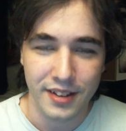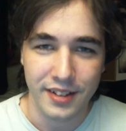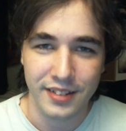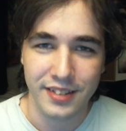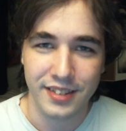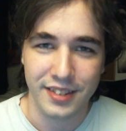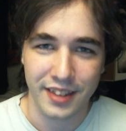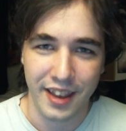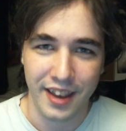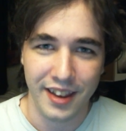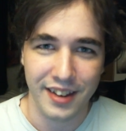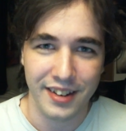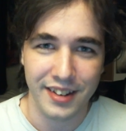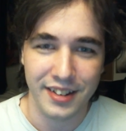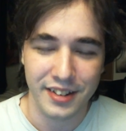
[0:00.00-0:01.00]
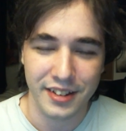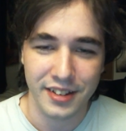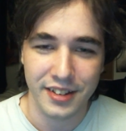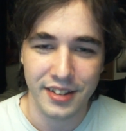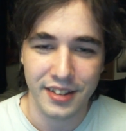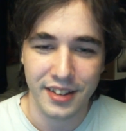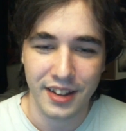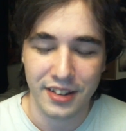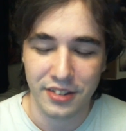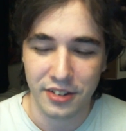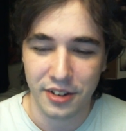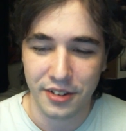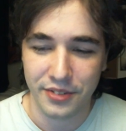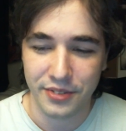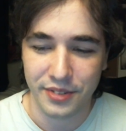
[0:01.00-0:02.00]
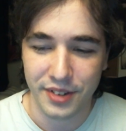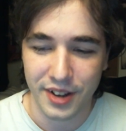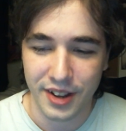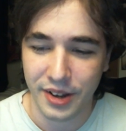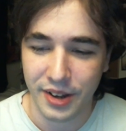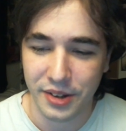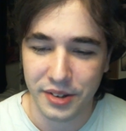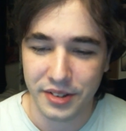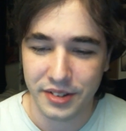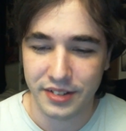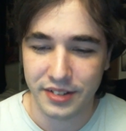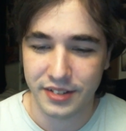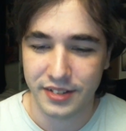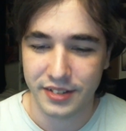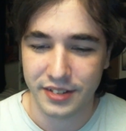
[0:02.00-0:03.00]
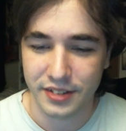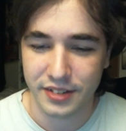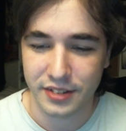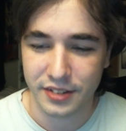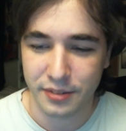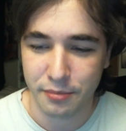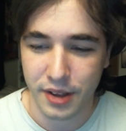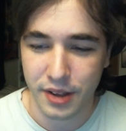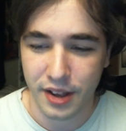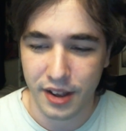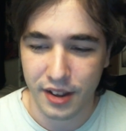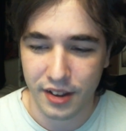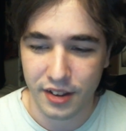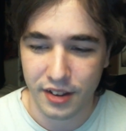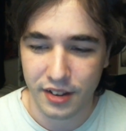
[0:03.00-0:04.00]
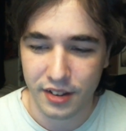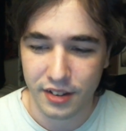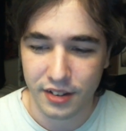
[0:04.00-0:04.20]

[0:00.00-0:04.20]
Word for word: it's sad. That's all for now. Bye.